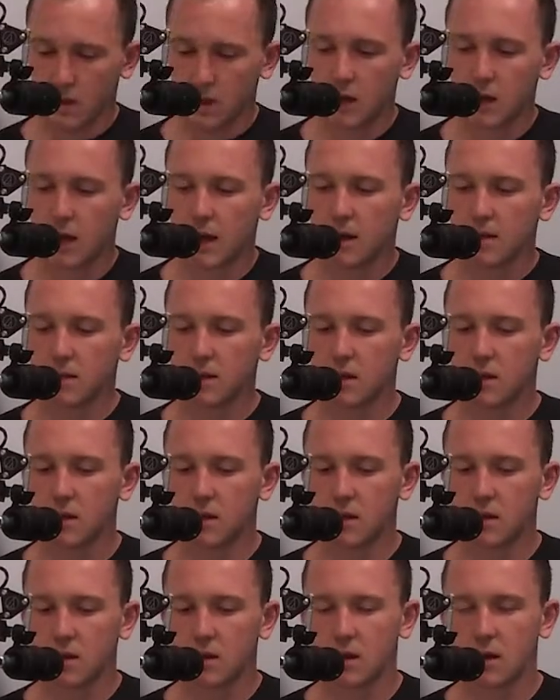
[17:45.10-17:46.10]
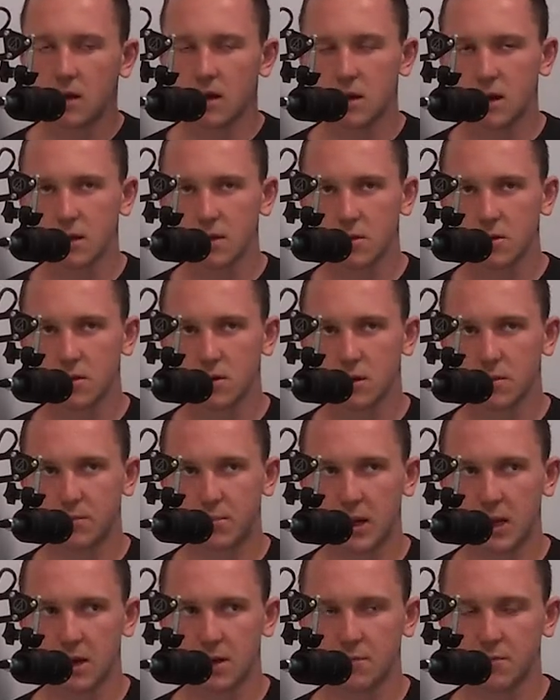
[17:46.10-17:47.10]
Yeah, and another
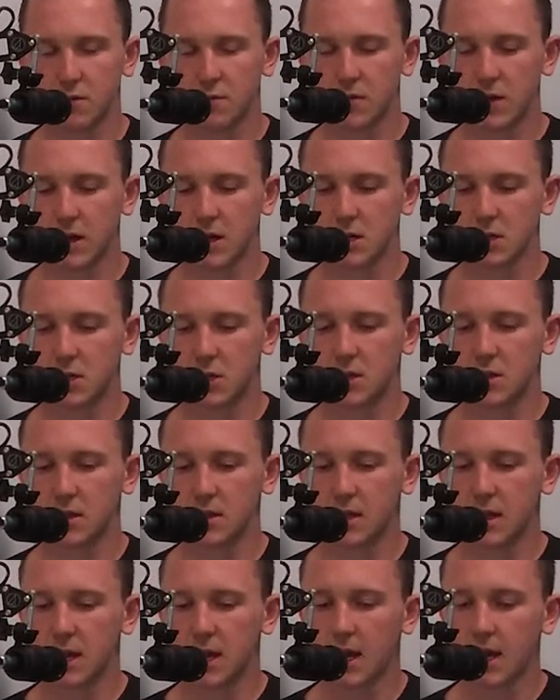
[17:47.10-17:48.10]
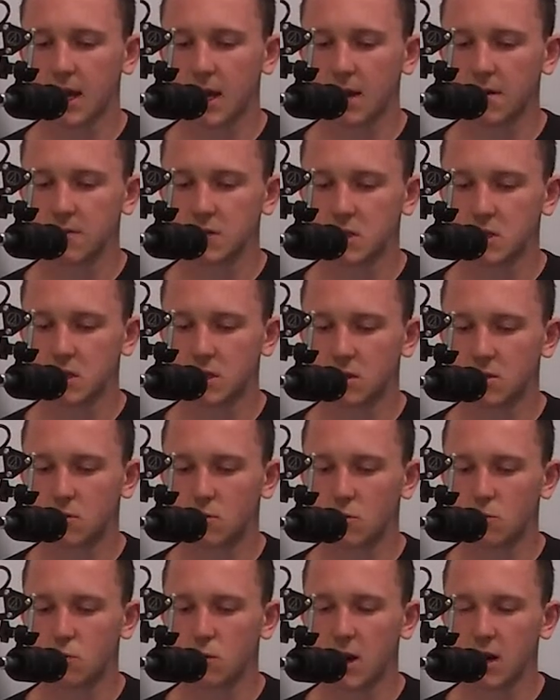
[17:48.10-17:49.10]
competitive advantage that they have is that
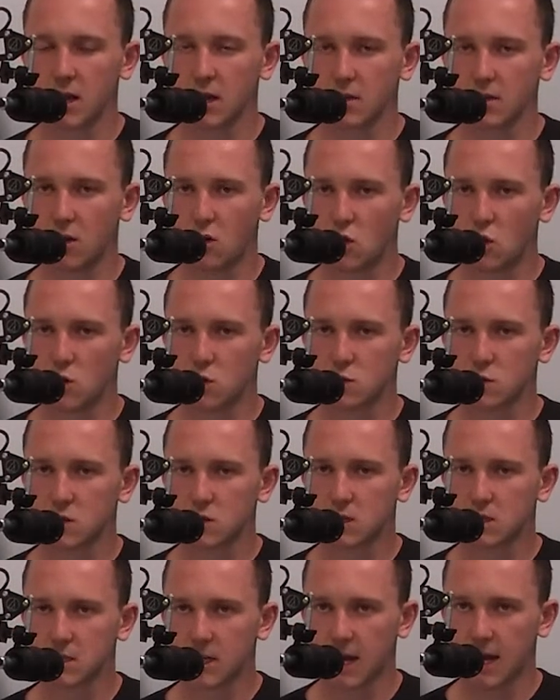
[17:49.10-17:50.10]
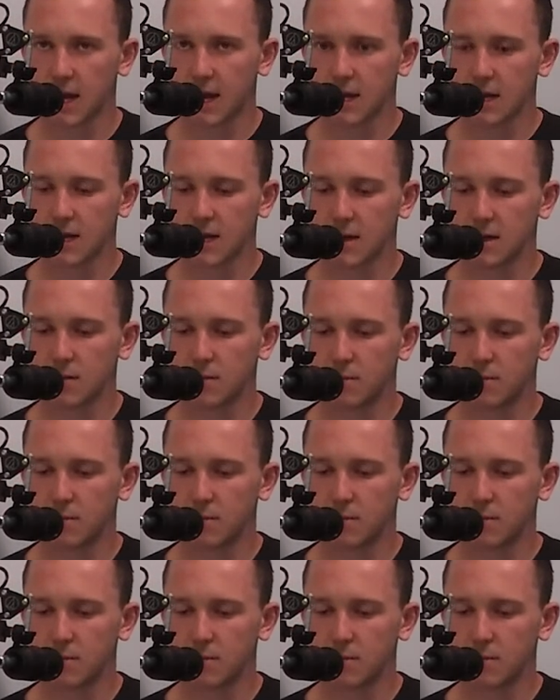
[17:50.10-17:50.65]
running the whole stack